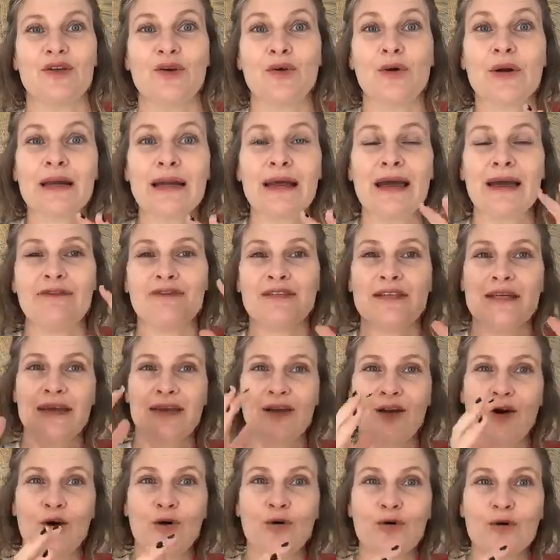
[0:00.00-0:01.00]
You're going to have to
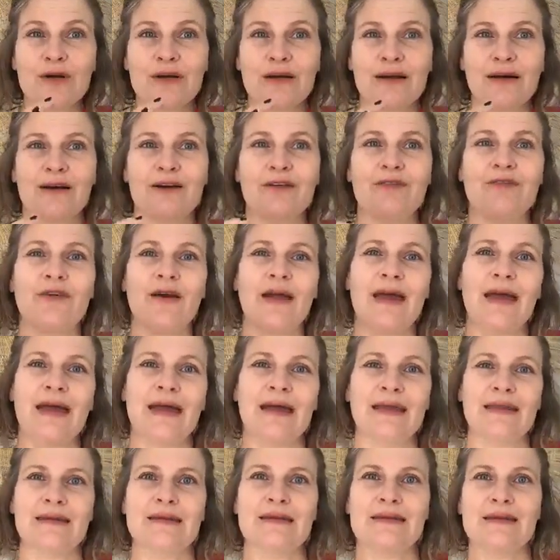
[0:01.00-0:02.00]
get old enough
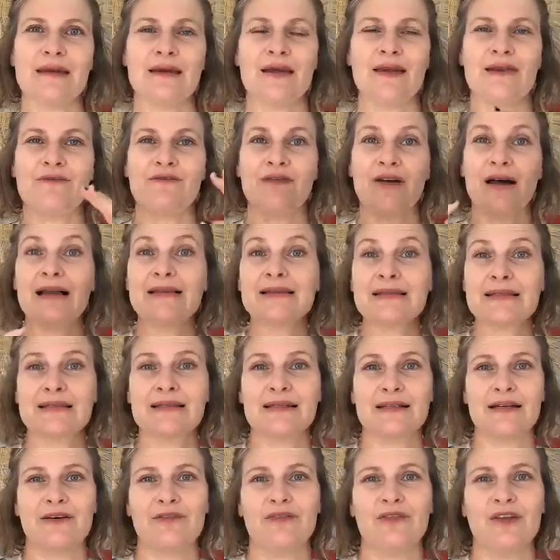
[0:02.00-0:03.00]
and advanced
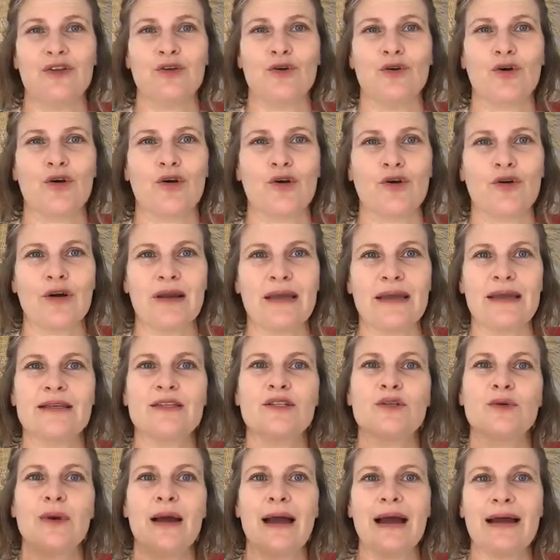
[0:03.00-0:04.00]
enough in your career
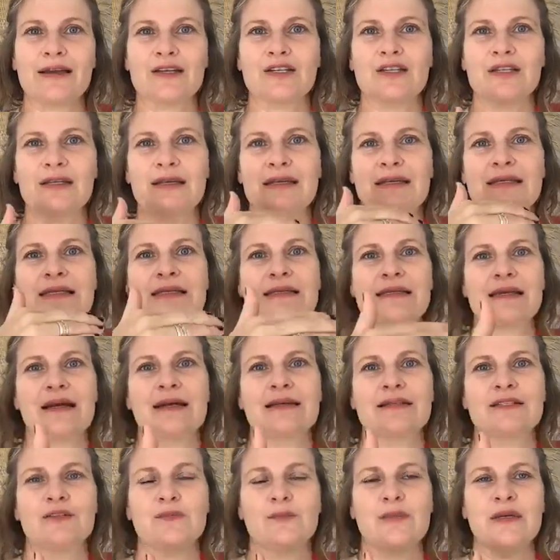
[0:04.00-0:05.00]
to actually
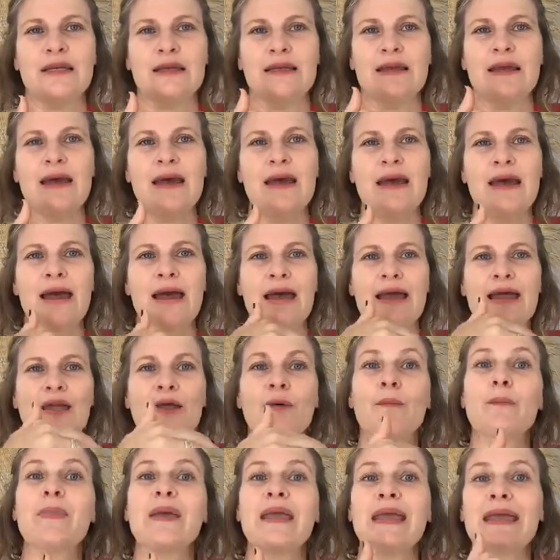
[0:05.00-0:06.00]
start to be
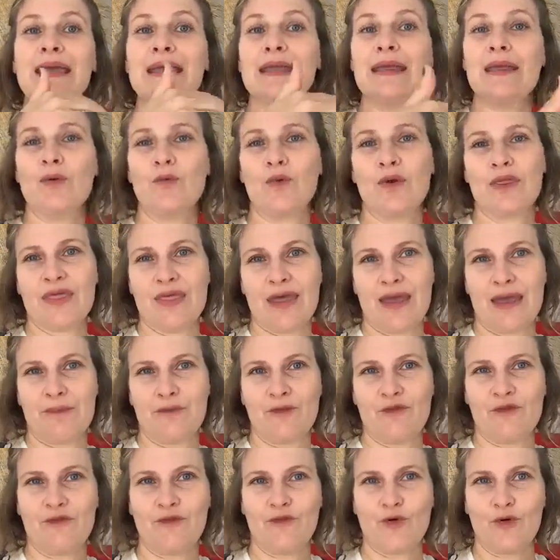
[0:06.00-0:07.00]
competing with
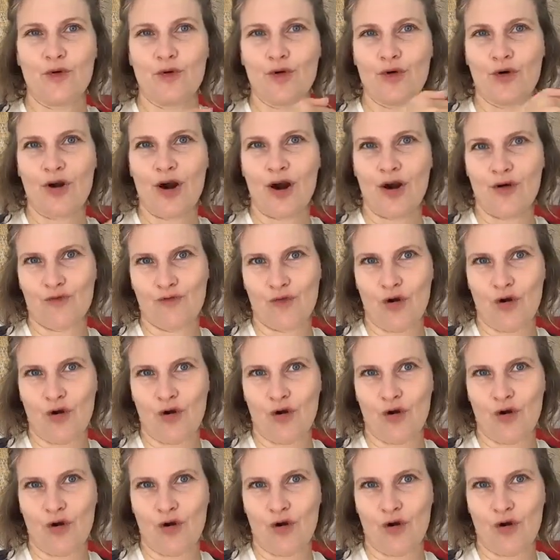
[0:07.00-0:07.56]
them for a